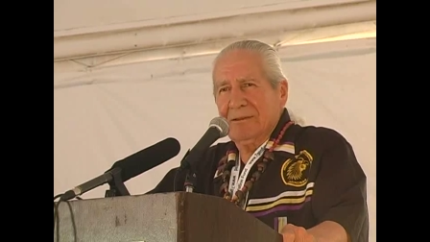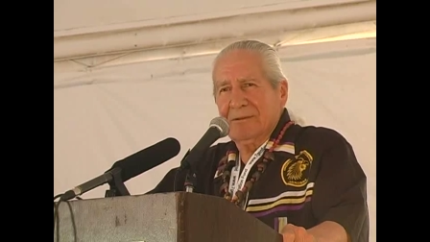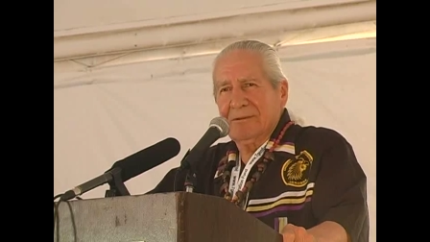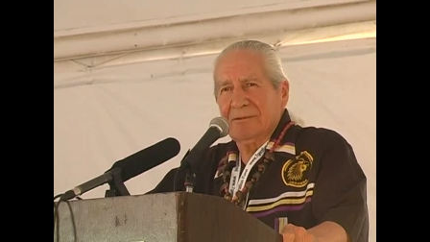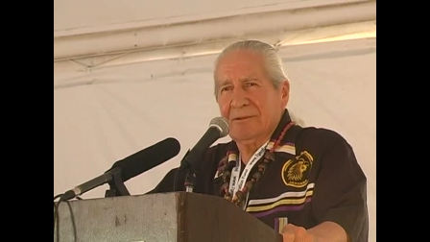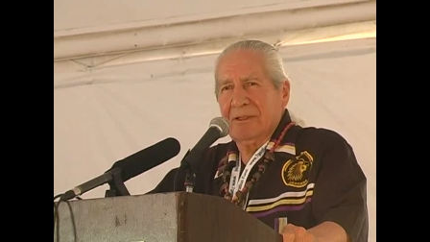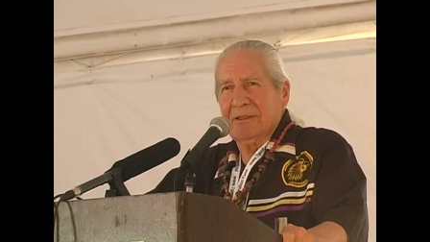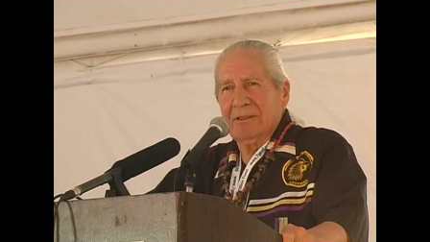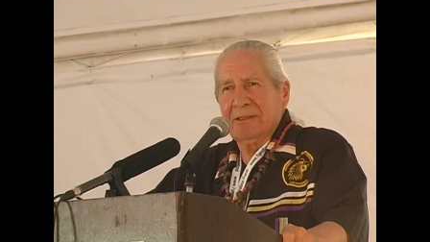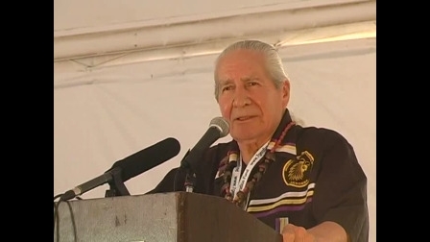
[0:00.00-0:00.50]

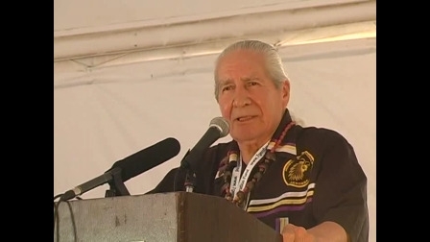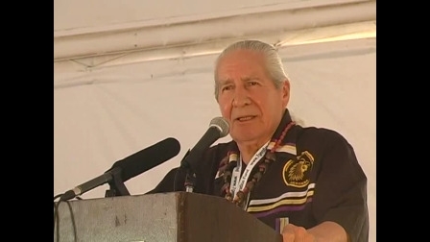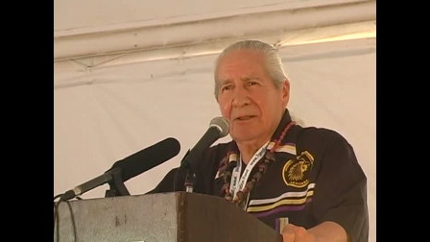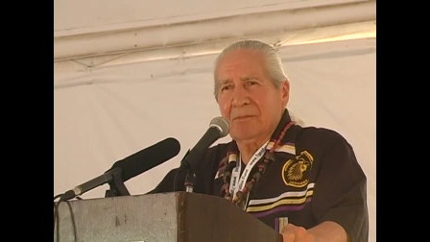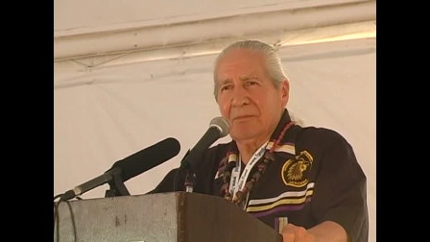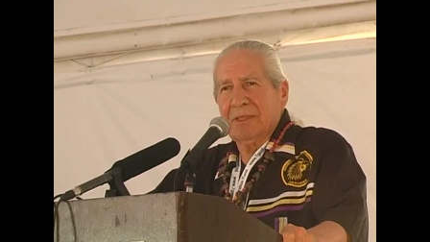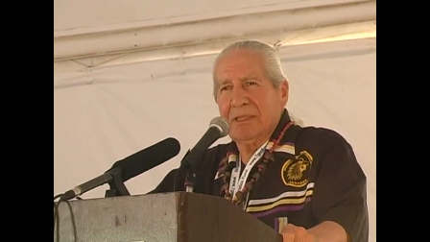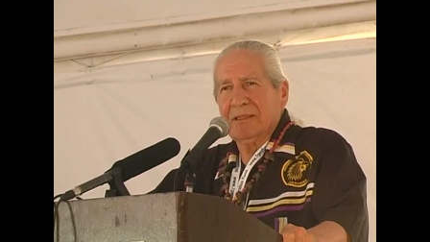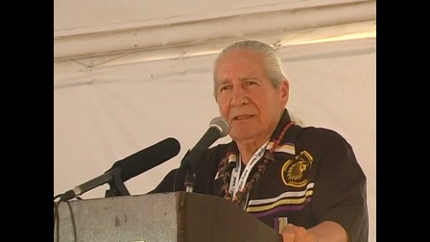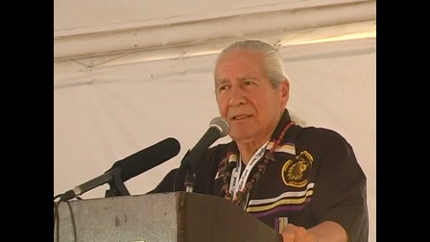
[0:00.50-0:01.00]
trying to tell
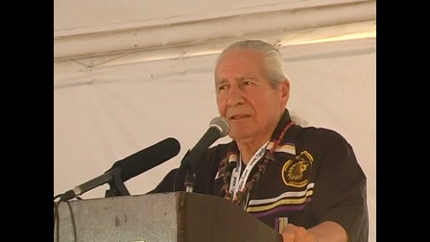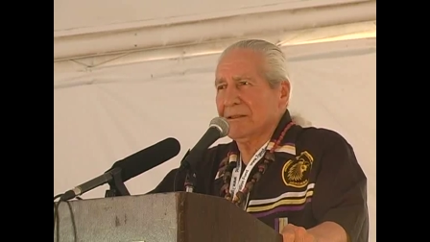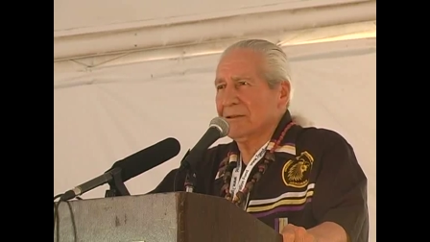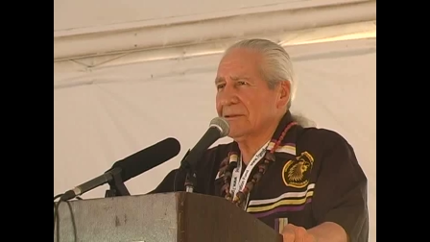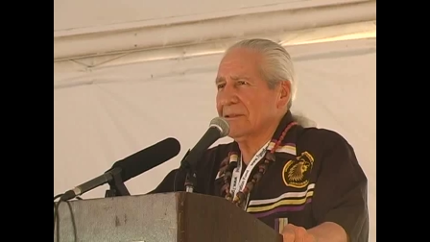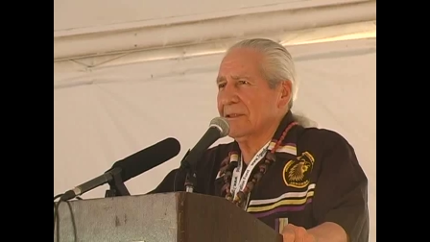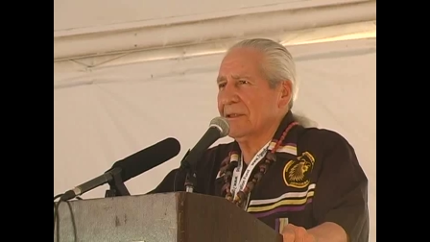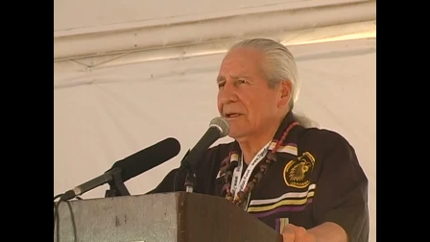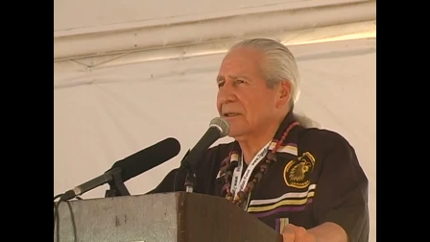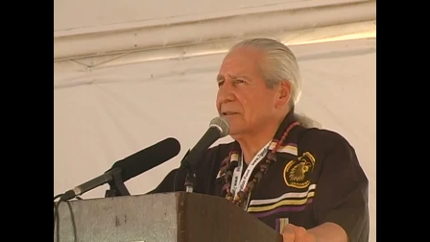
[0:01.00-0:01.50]
me
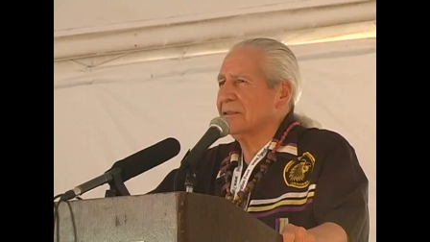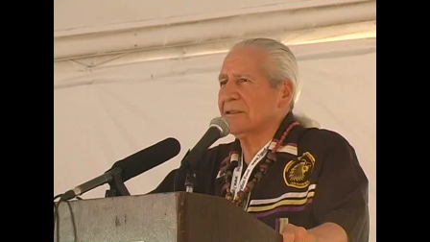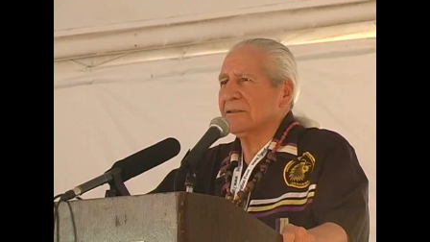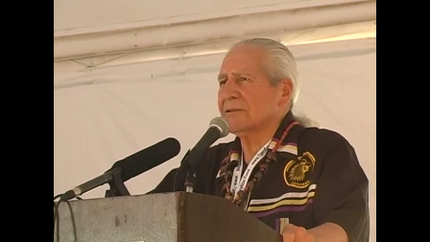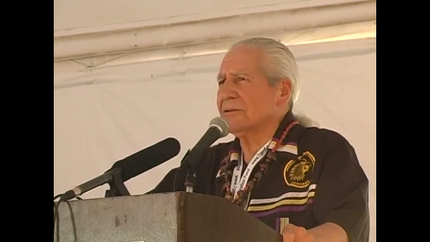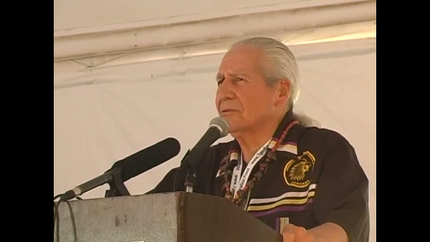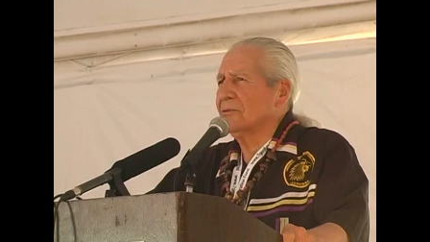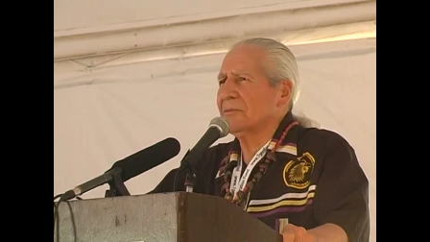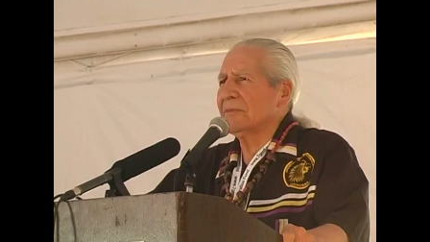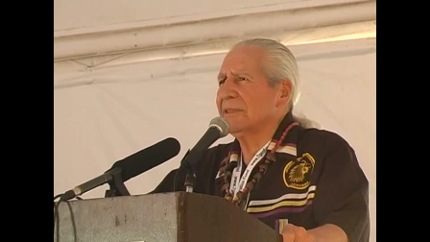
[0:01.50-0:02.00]
things, and I was
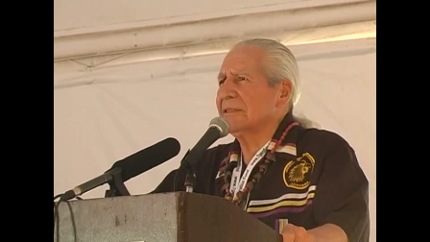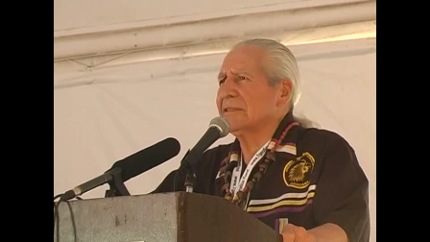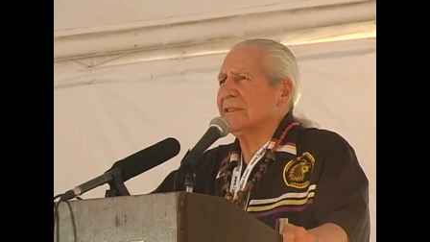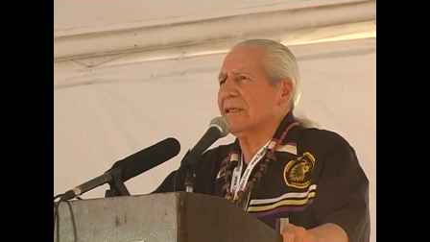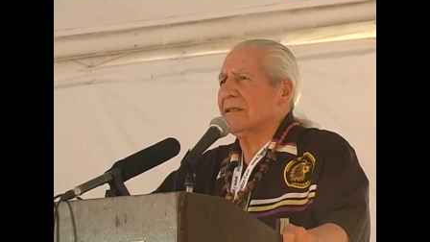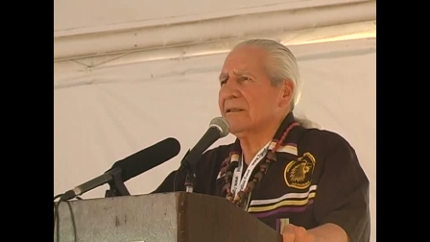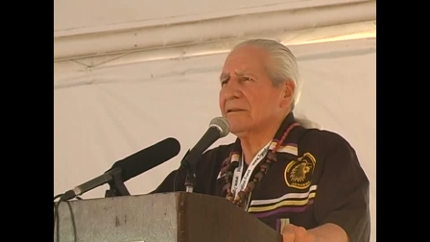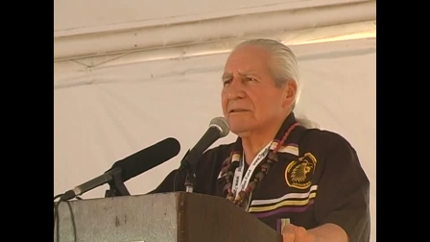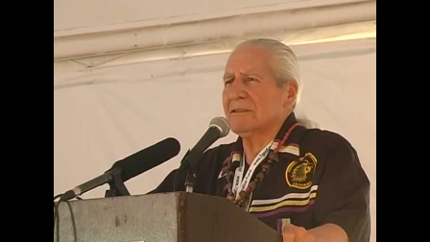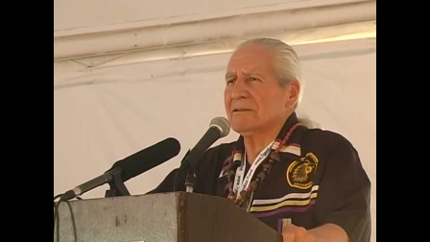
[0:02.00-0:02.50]
just too busy.
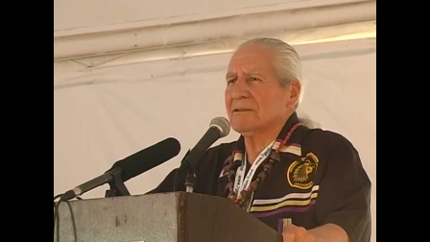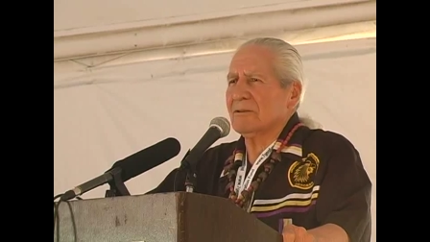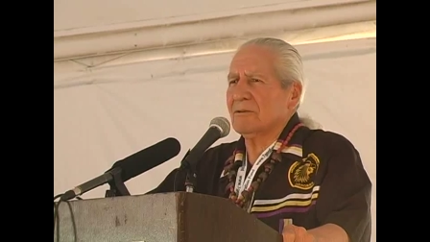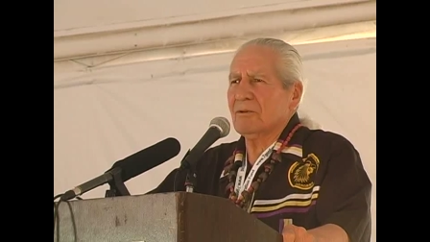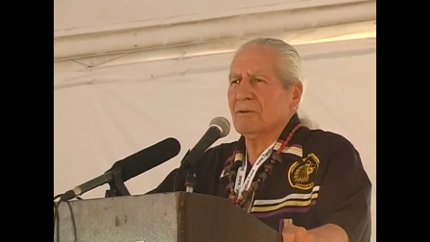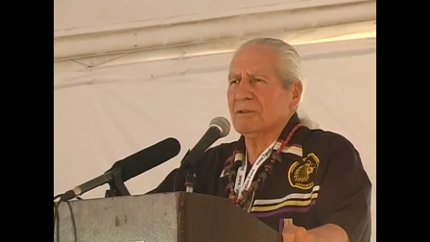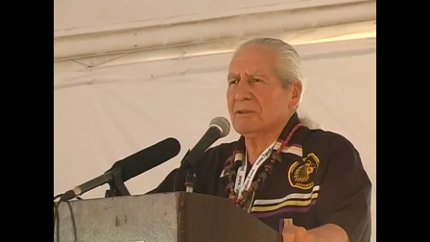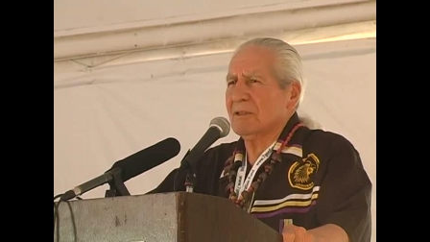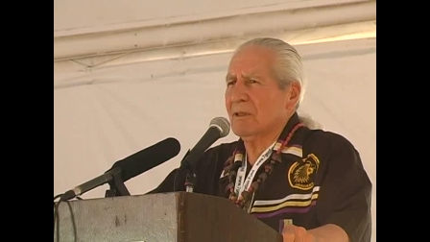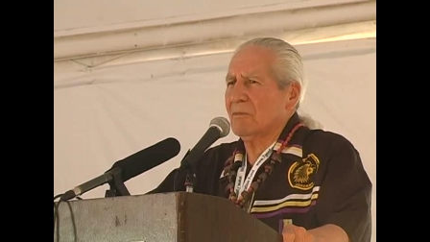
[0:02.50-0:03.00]
I was just
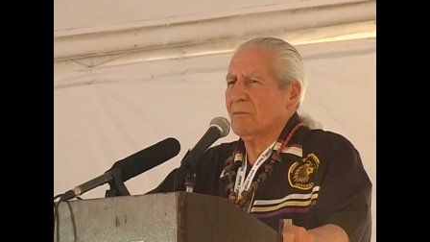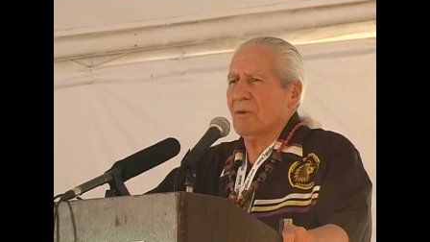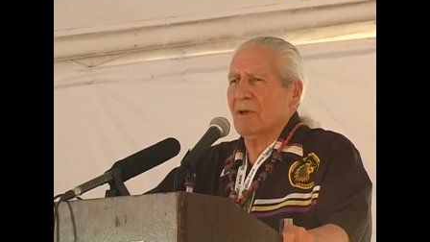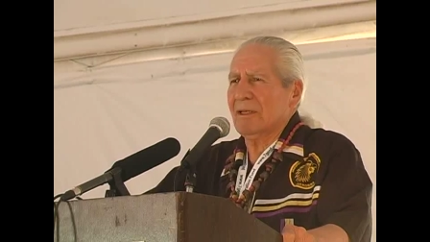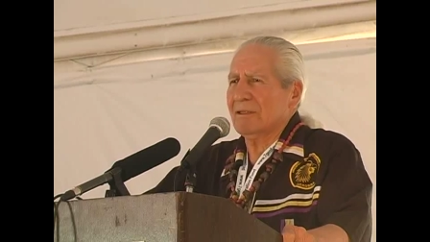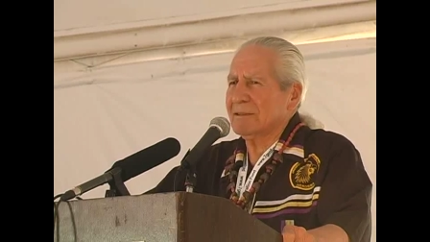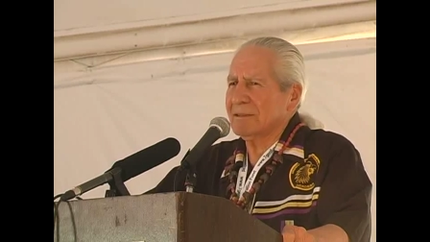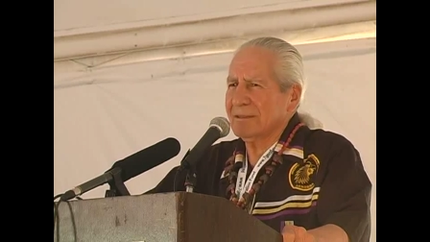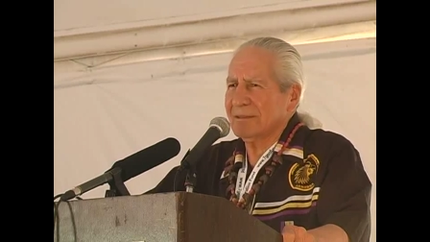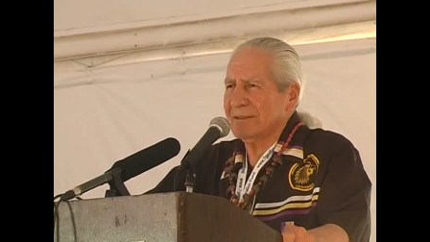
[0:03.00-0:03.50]
going
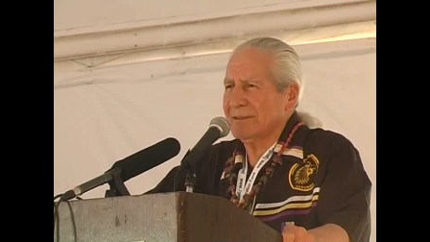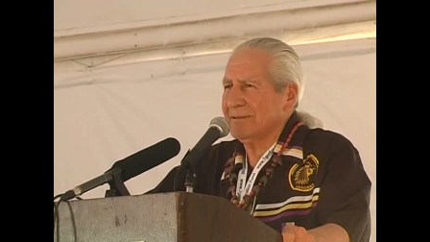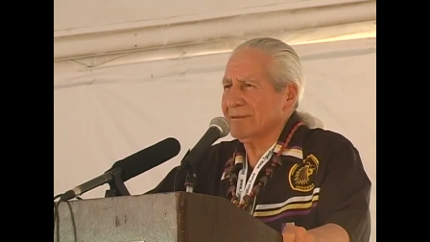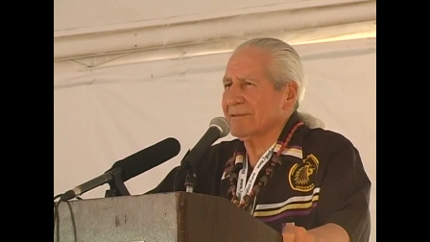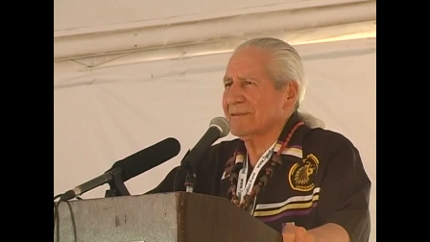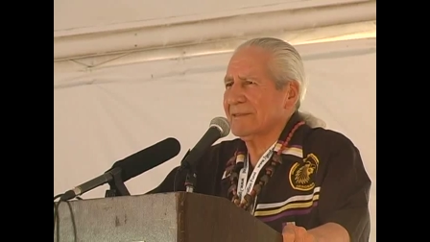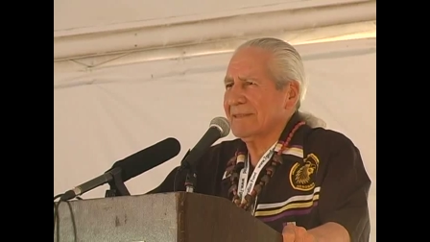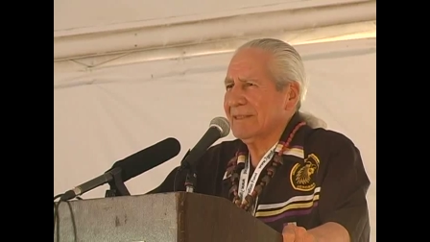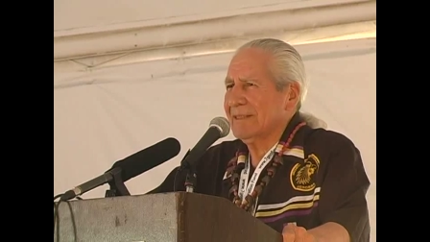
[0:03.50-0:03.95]
somewhere, you know.